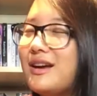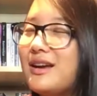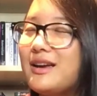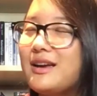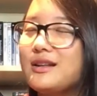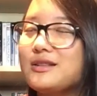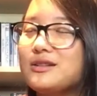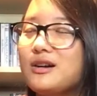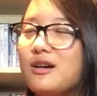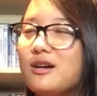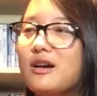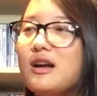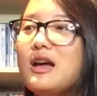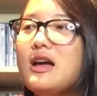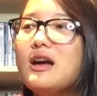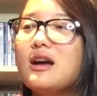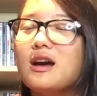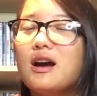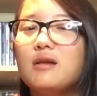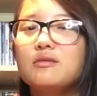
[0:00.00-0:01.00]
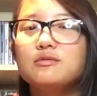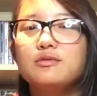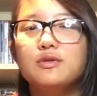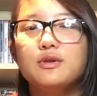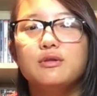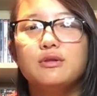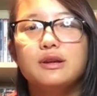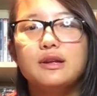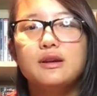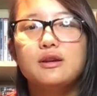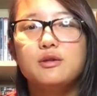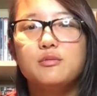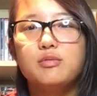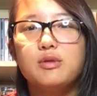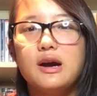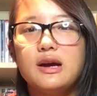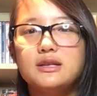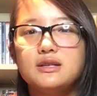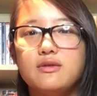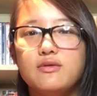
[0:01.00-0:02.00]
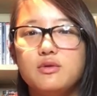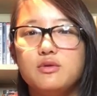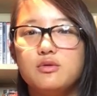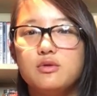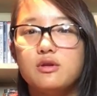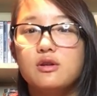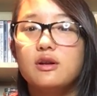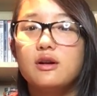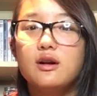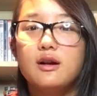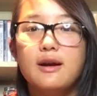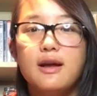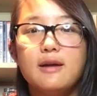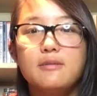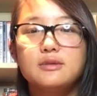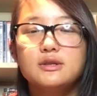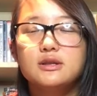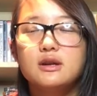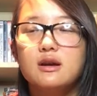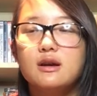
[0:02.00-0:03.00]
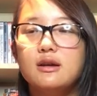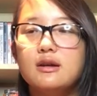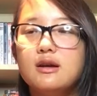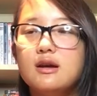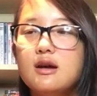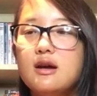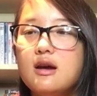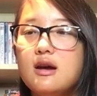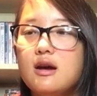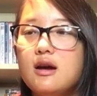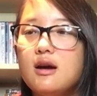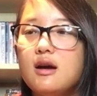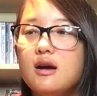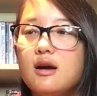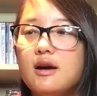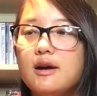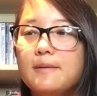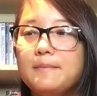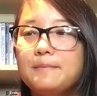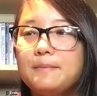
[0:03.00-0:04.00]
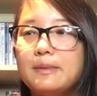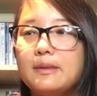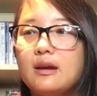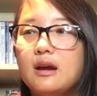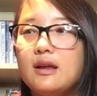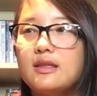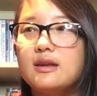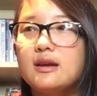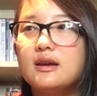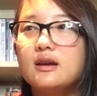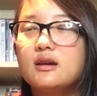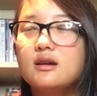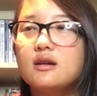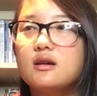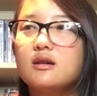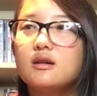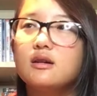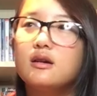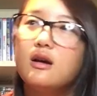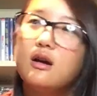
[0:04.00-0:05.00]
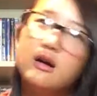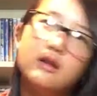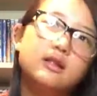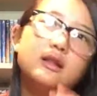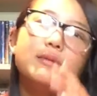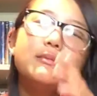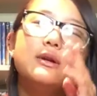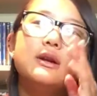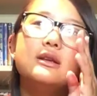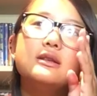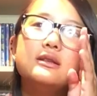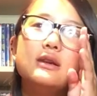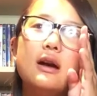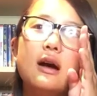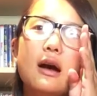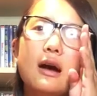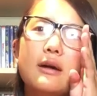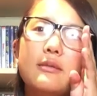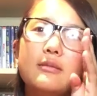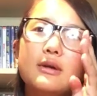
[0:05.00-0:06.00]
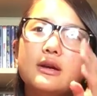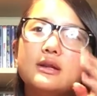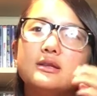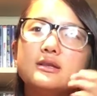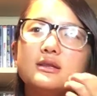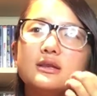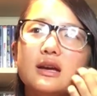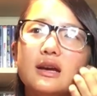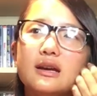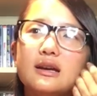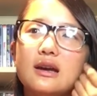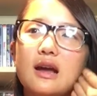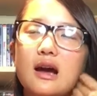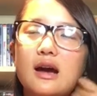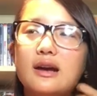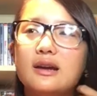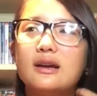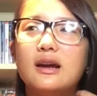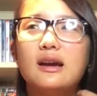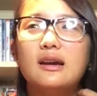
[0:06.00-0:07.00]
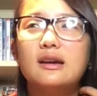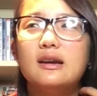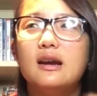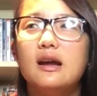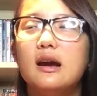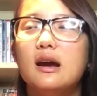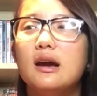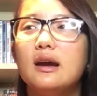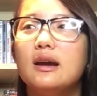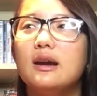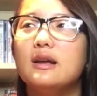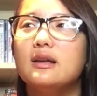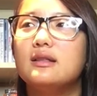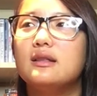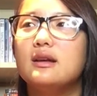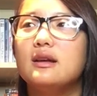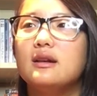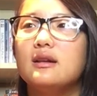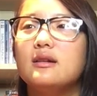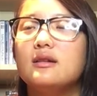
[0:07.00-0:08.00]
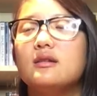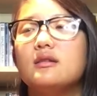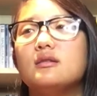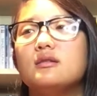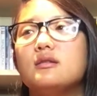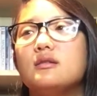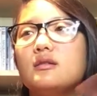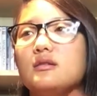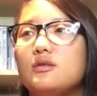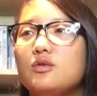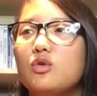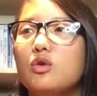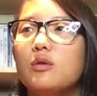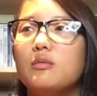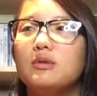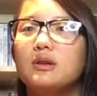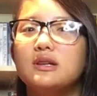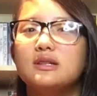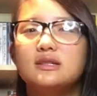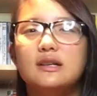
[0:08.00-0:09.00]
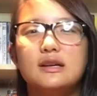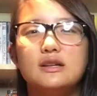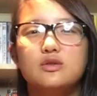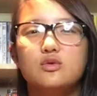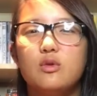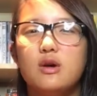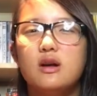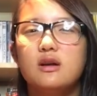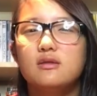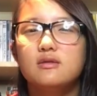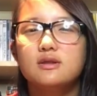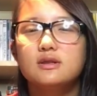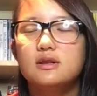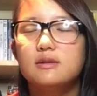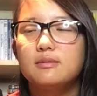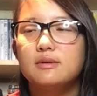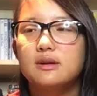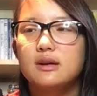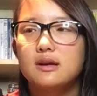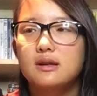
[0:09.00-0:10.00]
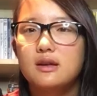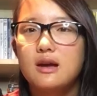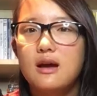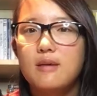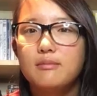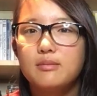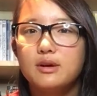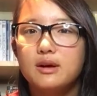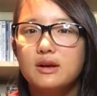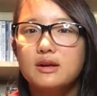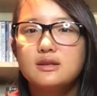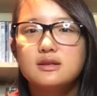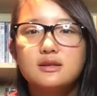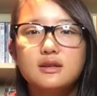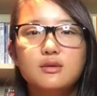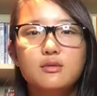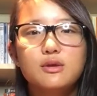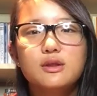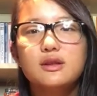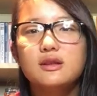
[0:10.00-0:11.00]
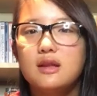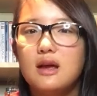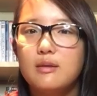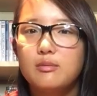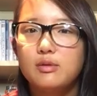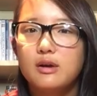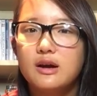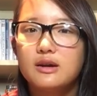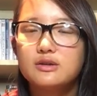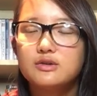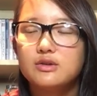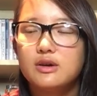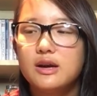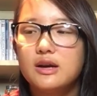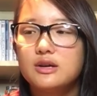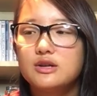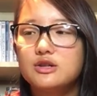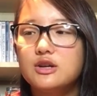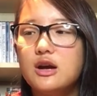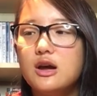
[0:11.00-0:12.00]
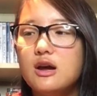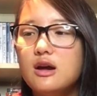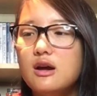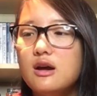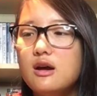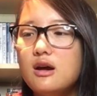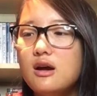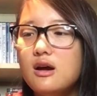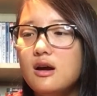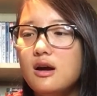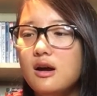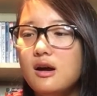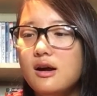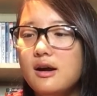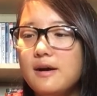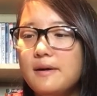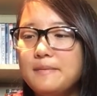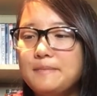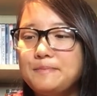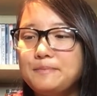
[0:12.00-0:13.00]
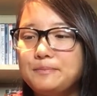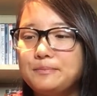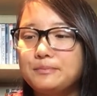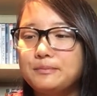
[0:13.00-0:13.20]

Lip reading: can't talk. Comes for a really good price if you order it on Amazon. I think a limited time it's like $9.99, and then normally it's like $12 or something like that, but it's within that price range. But